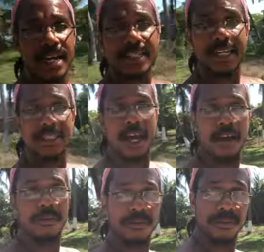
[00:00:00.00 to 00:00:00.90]
a
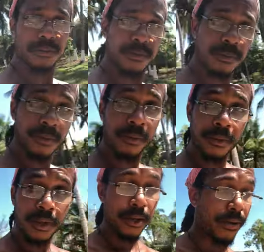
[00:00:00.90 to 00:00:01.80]
discount,
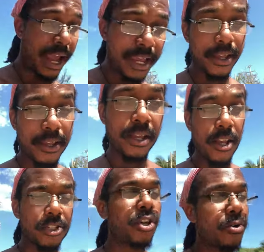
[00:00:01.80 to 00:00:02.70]
right?
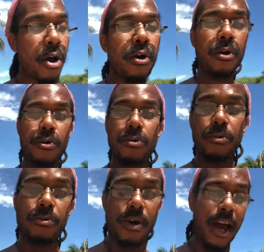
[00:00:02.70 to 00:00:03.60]
So
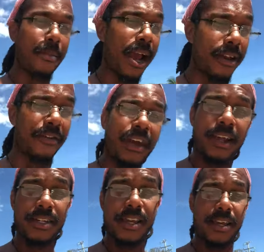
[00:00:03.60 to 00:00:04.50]
no, I'm not
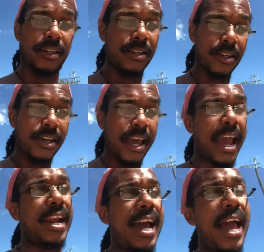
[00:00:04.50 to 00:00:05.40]
affected.
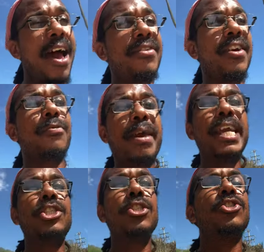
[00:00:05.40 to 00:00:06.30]
And I have enough
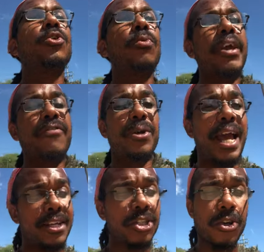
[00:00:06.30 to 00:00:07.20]
patience to wait for
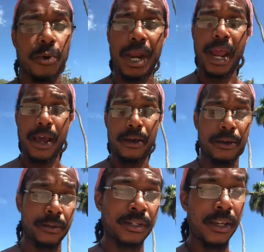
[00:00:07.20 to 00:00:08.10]
gas to go
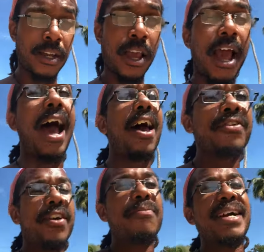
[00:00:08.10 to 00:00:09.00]
down. I have
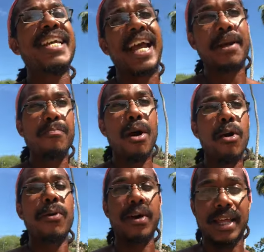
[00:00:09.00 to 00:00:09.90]
enough money I can
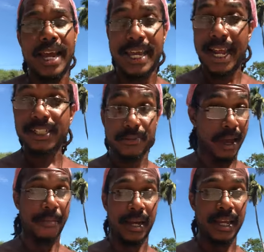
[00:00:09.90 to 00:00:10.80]
borrow against
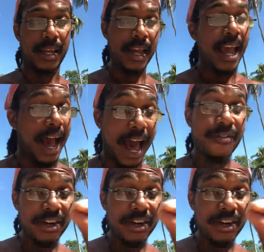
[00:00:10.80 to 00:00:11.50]
my money. I have